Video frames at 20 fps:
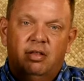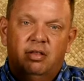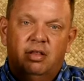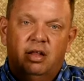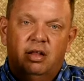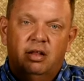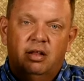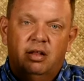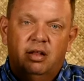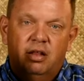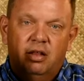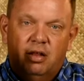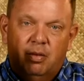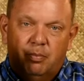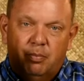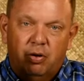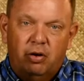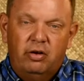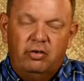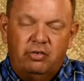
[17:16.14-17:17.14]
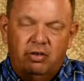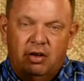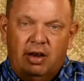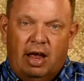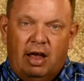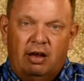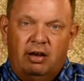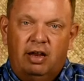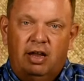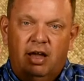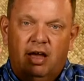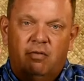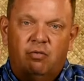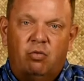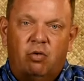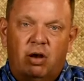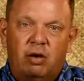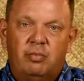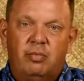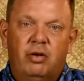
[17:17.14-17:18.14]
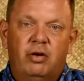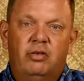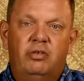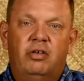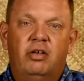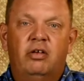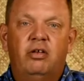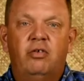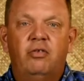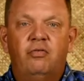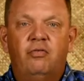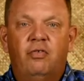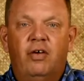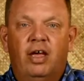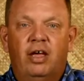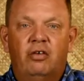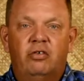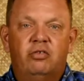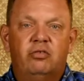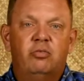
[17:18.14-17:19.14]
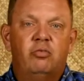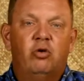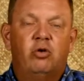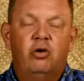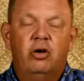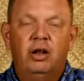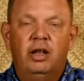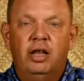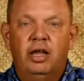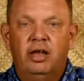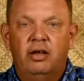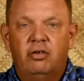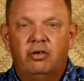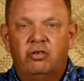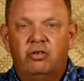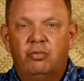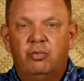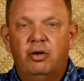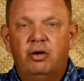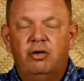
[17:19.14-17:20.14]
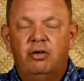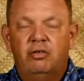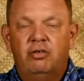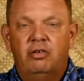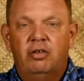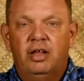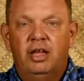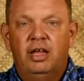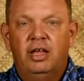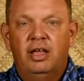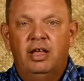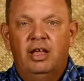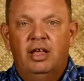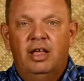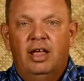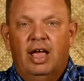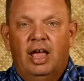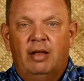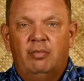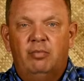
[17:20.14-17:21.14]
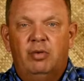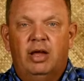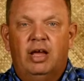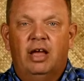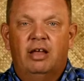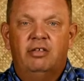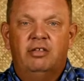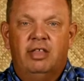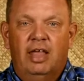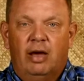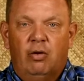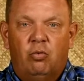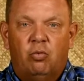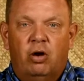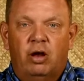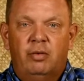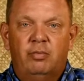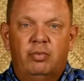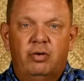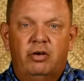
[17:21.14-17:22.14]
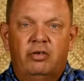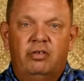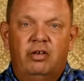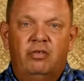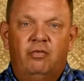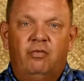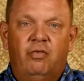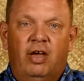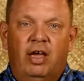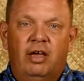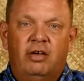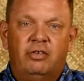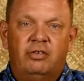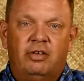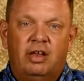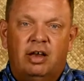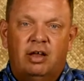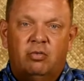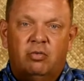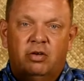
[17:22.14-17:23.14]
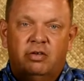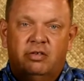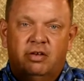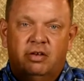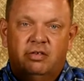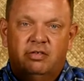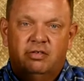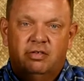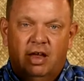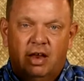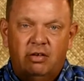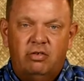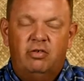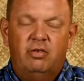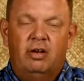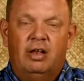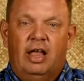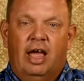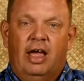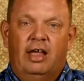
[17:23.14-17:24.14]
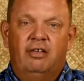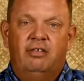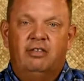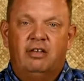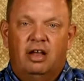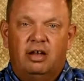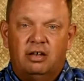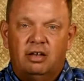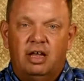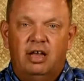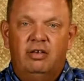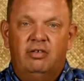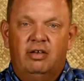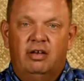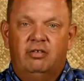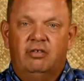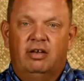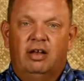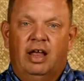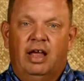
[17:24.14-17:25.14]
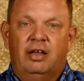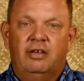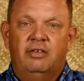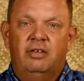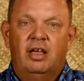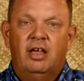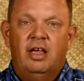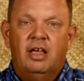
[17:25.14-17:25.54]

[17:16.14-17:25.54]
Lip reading: the personality of one person who fails morally or spiritually, and because that one person fails and it was a centralized, not decentralized